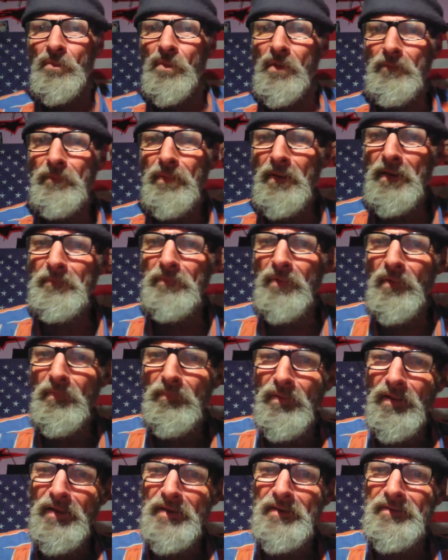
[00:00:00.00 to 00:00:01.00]
when people
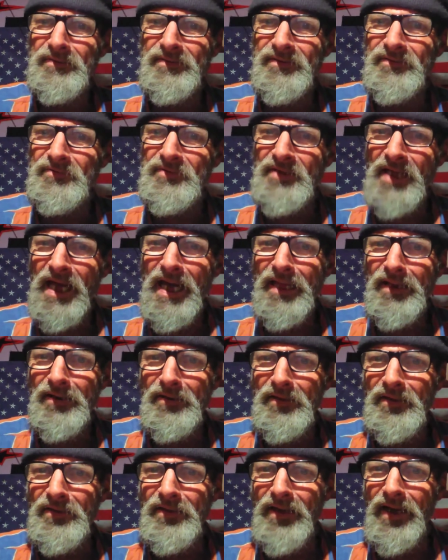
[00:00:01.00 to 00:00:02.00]
plead
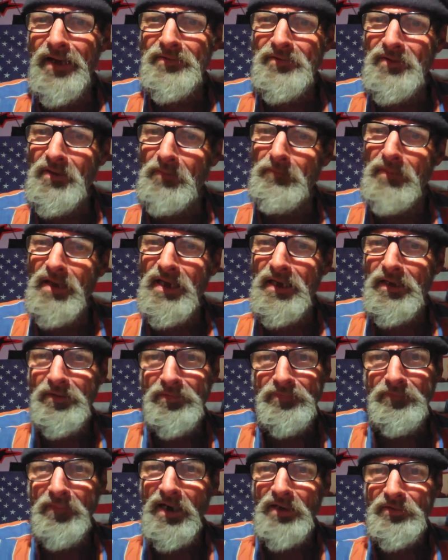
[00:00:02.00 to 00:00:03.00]
insanity, that's the
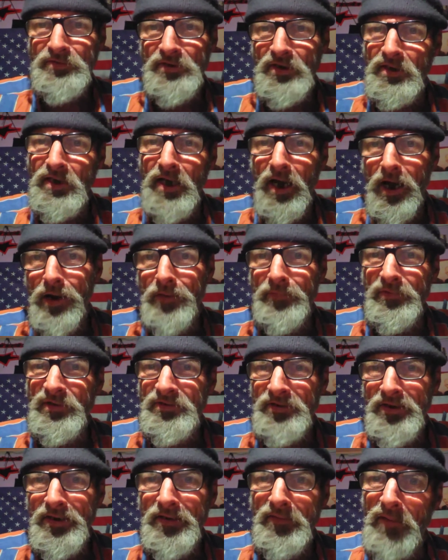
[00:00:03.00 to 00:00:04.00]
biggest bunch of
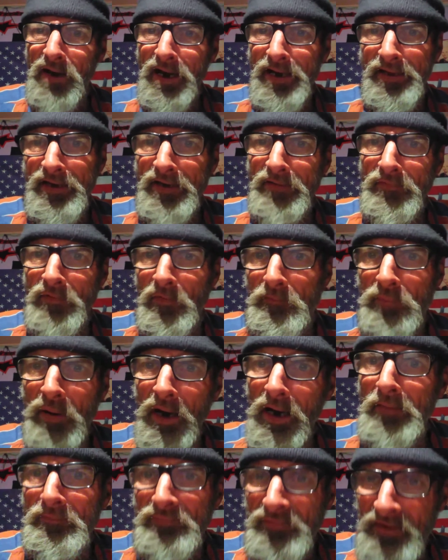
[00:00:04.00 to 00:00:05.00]
garbage anybody ever
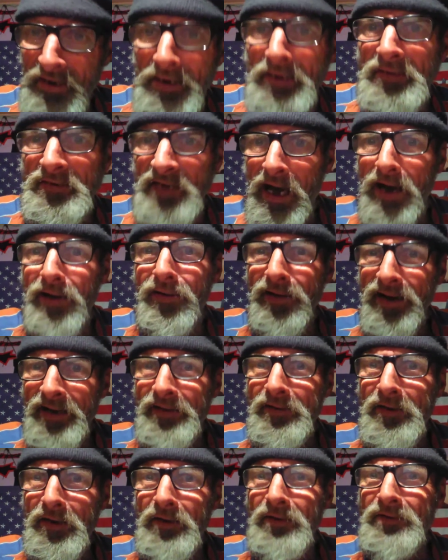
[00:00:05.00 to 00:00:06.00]
pumped in y'all. I
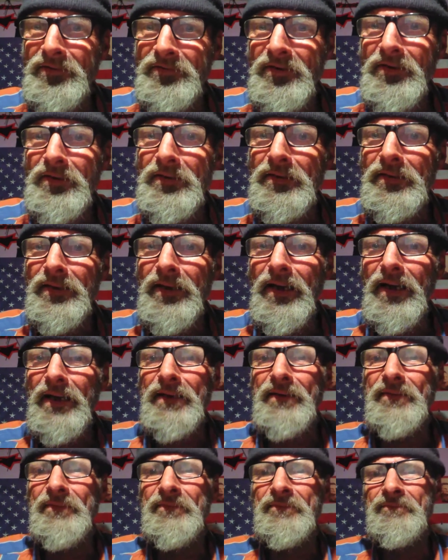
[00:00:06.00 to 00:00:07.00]
guarantee you
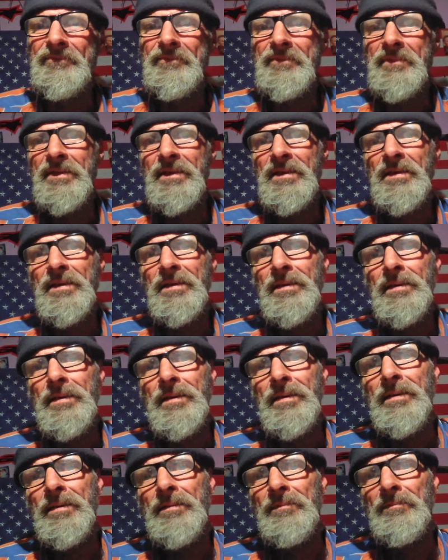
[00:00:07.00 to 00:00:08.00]
that.
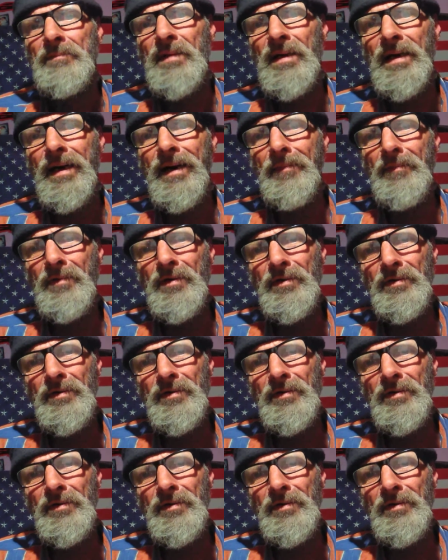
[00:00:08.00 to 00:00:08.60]
I'm